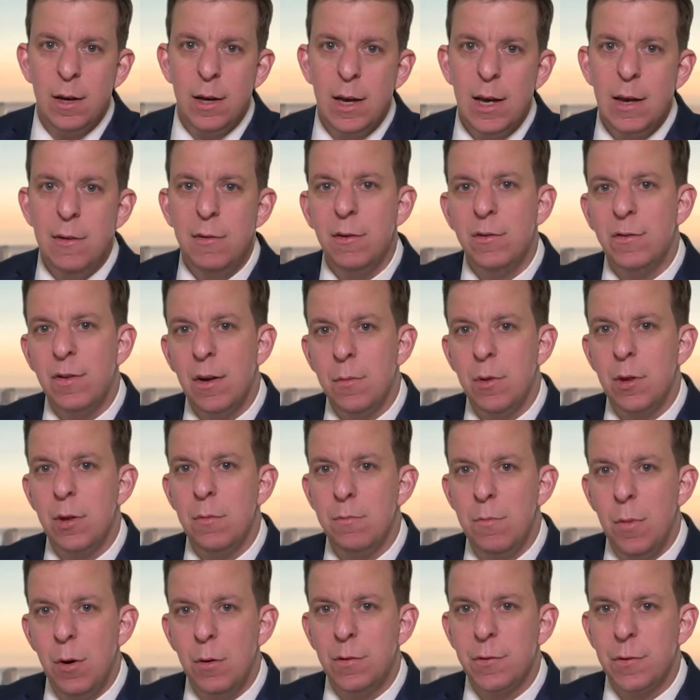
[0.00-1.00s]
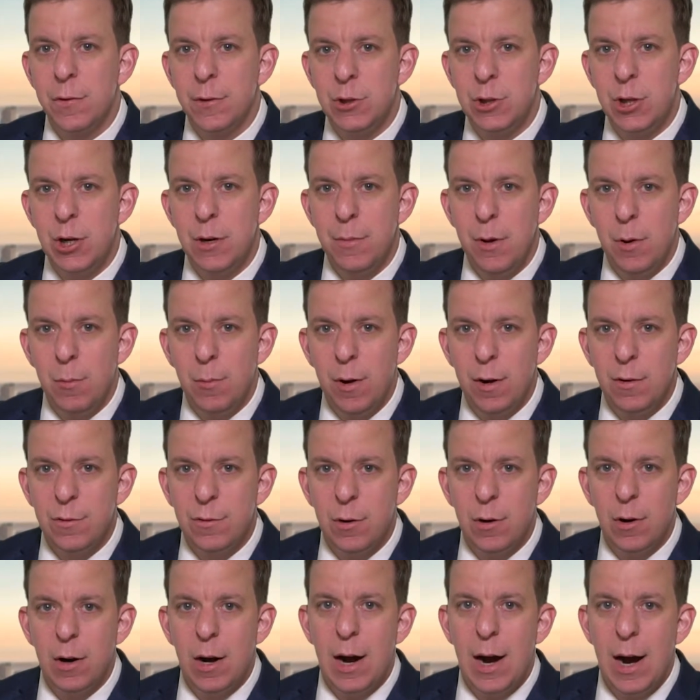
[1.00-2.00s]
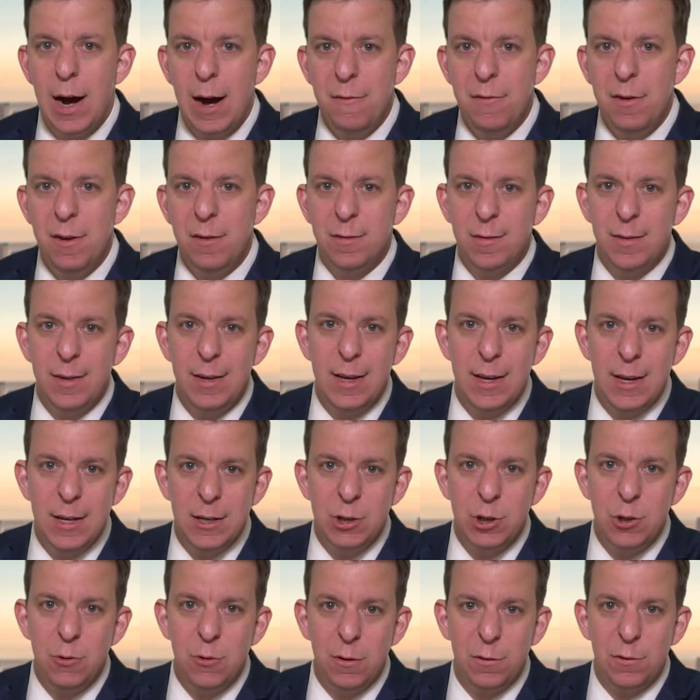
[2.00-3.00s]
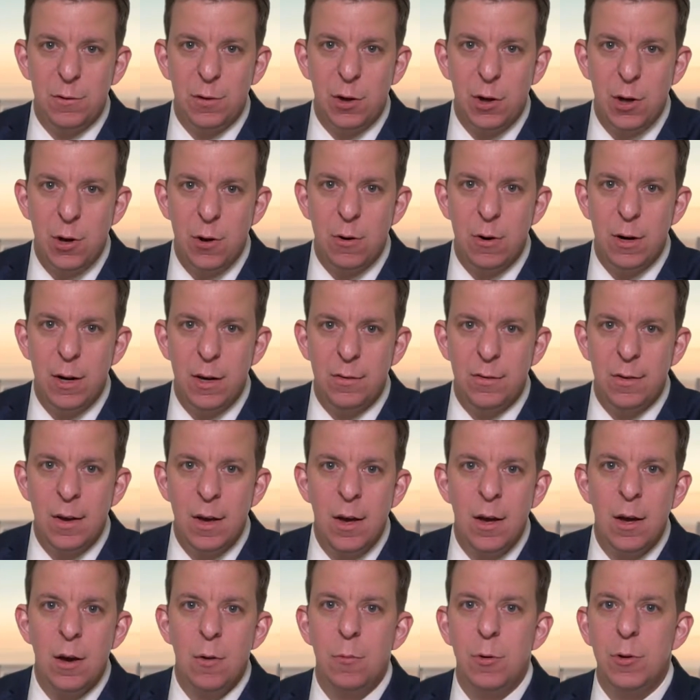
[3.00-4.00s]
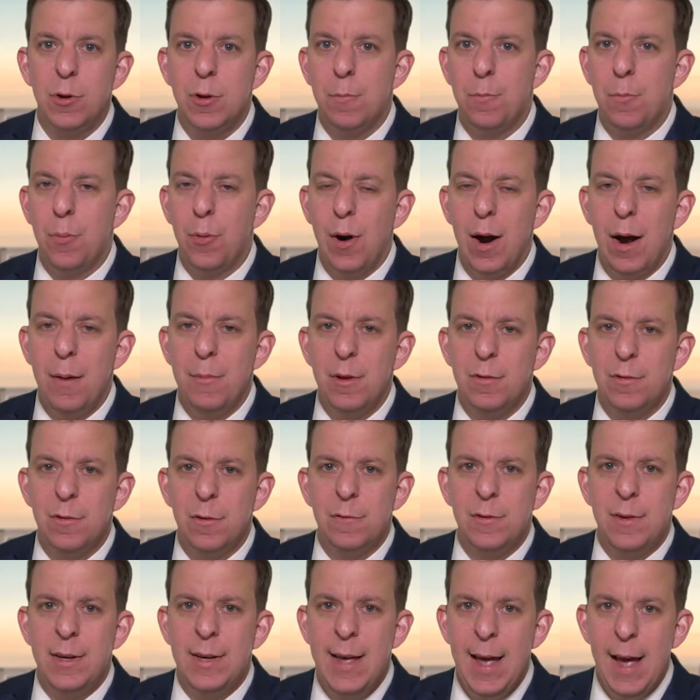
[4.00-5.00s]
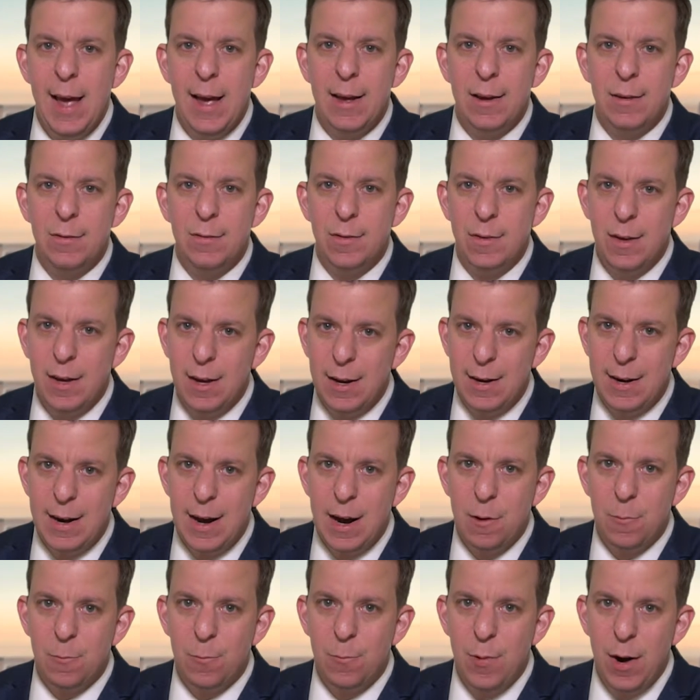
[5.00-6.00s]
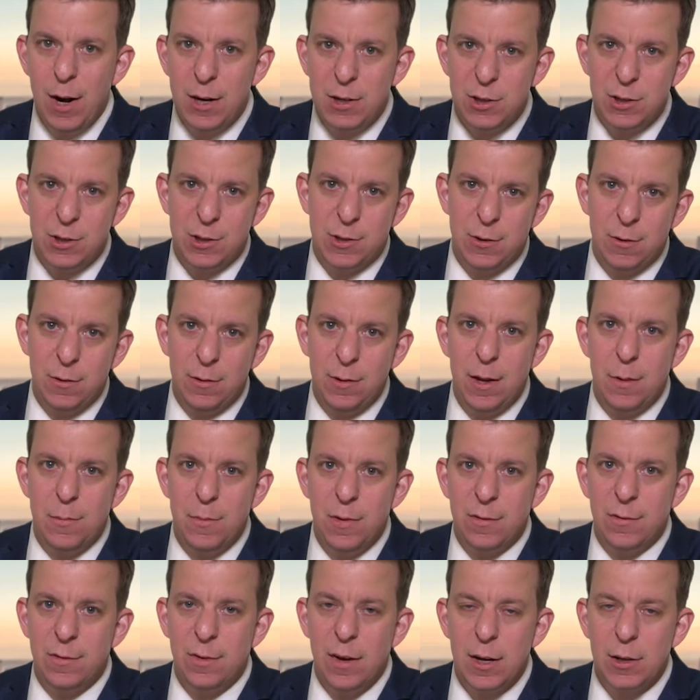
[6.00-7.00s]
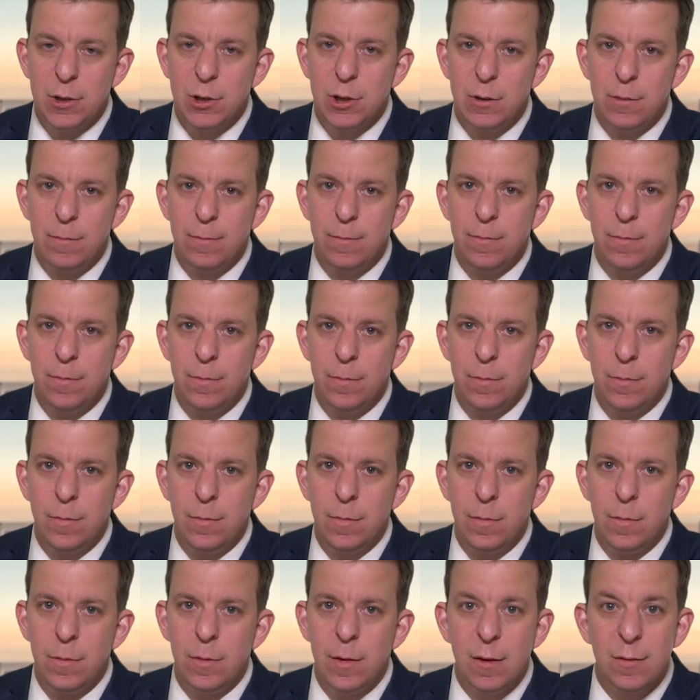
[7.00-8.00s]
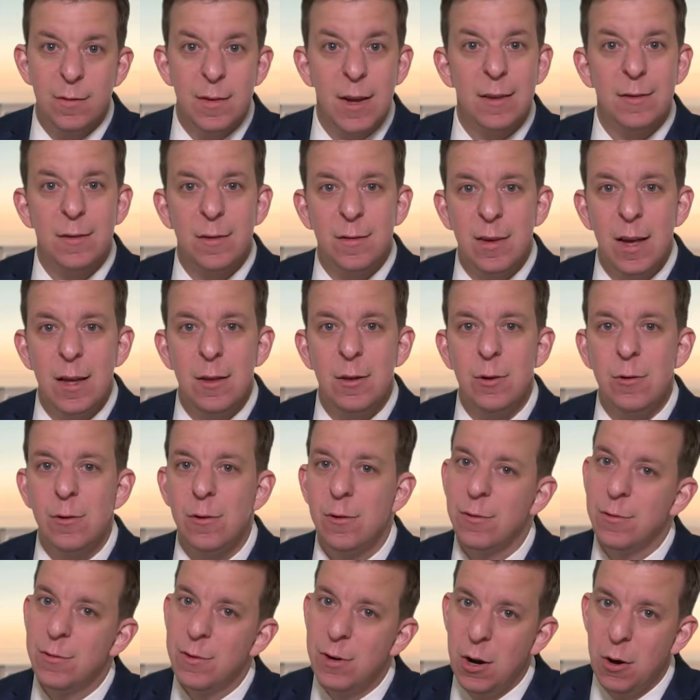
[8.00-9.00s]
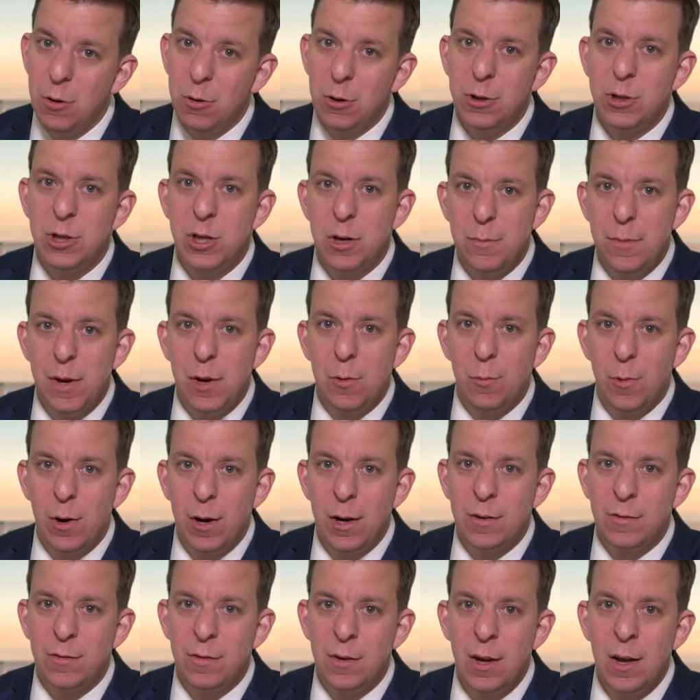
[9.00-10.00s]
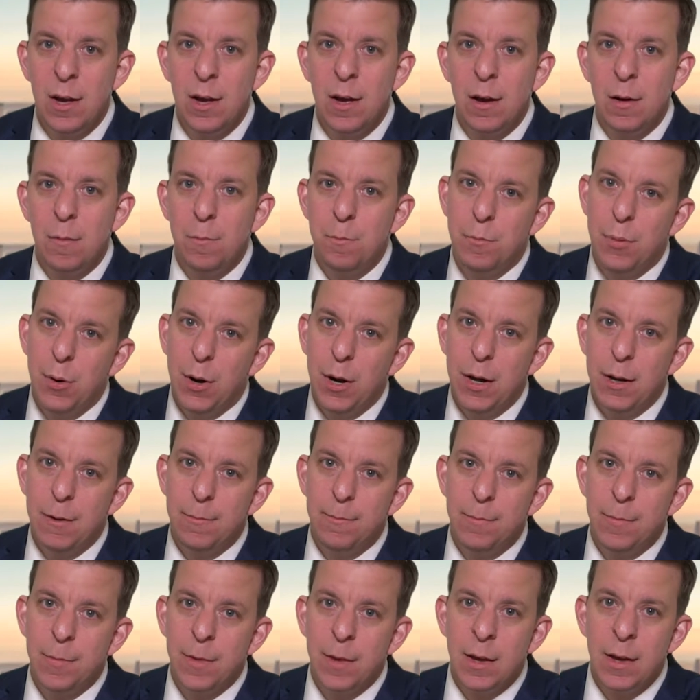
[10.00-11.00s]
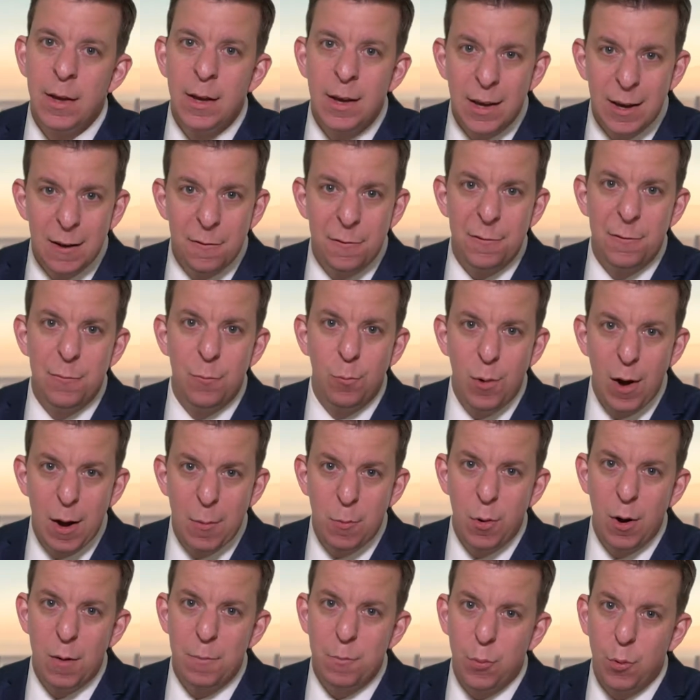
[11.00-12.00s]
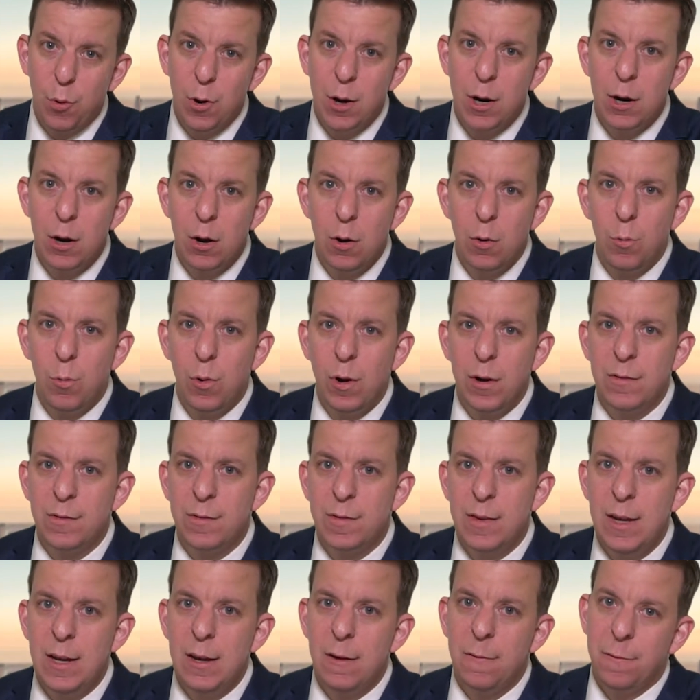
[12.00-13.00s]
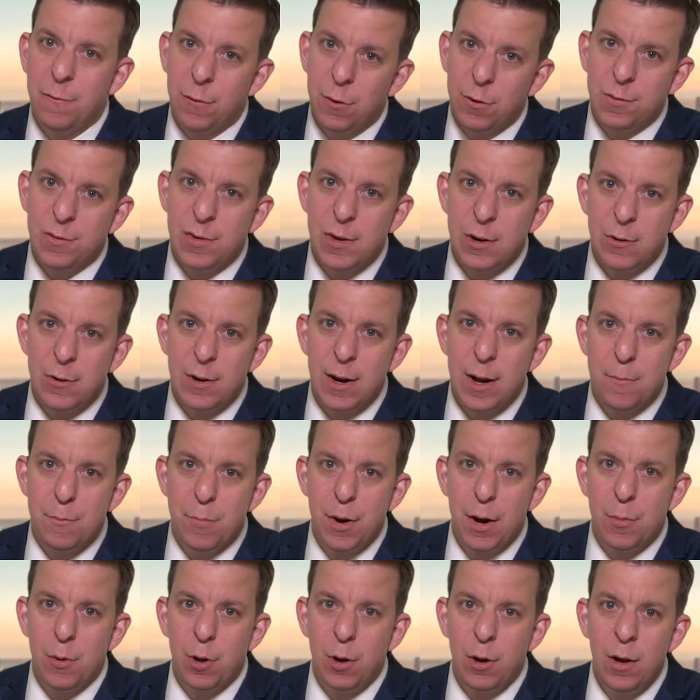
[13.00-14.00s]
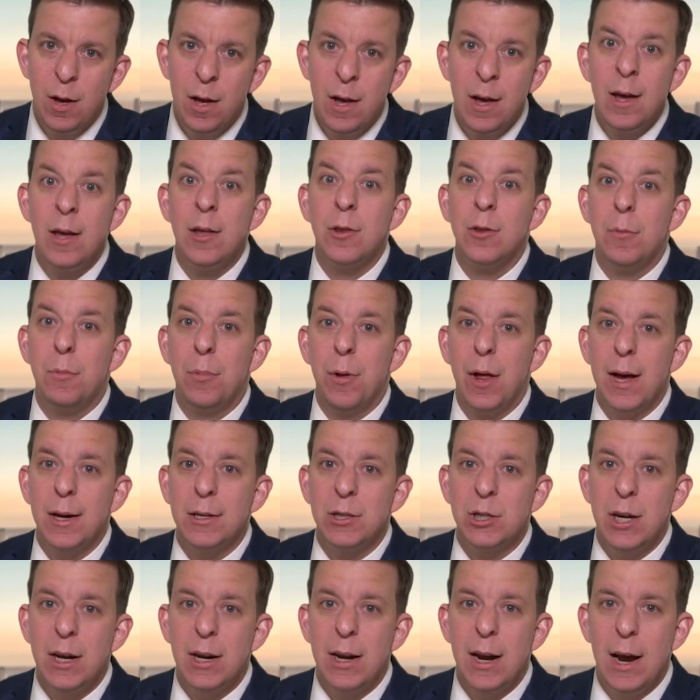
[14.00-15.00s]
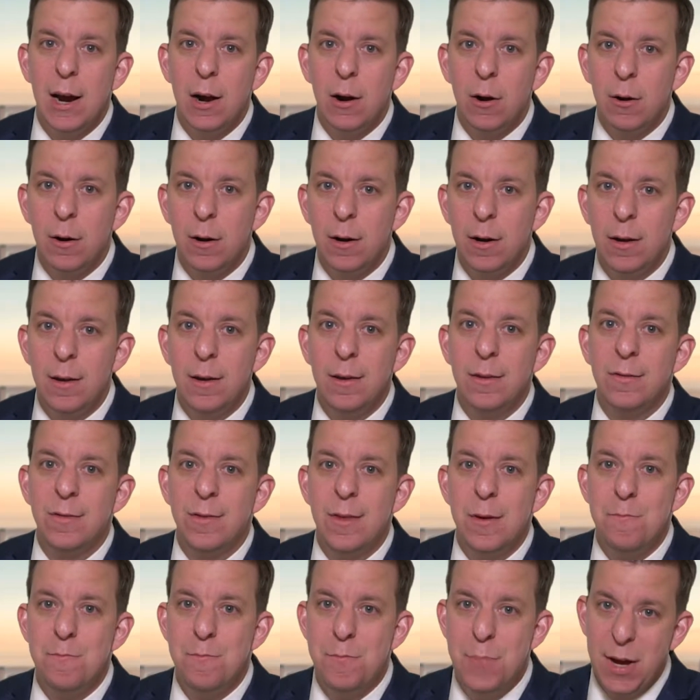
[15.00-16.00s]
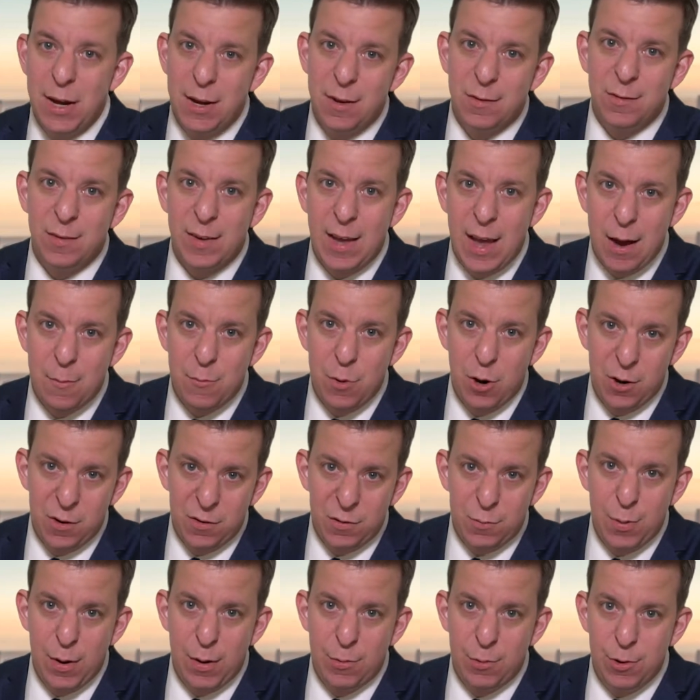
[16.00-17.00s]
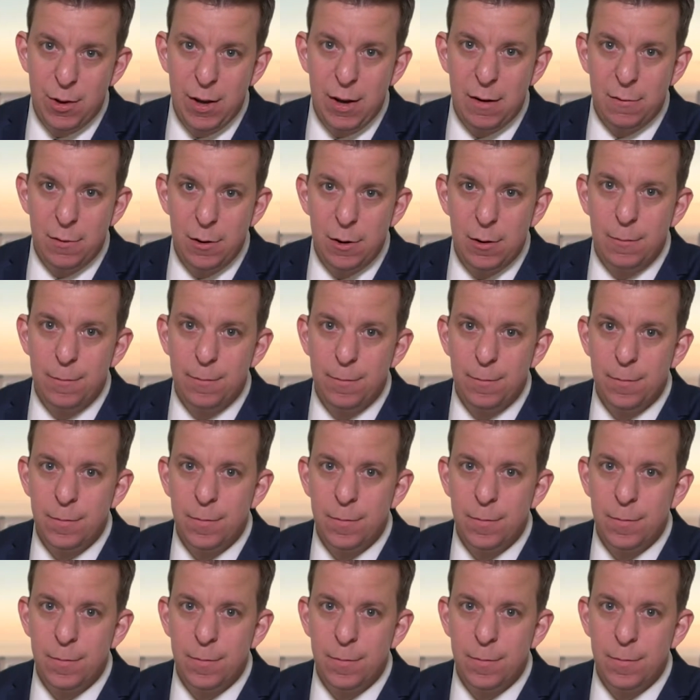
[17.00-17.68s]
Even some of the most legitimate ones are obviously issuing securities with the promise of gains, yet not registering them as such. That's not to say that there's no legitimate ones, but if Web 1.0 was the first internet bubble, the blockchain era is the biggest scam artist bubble ever.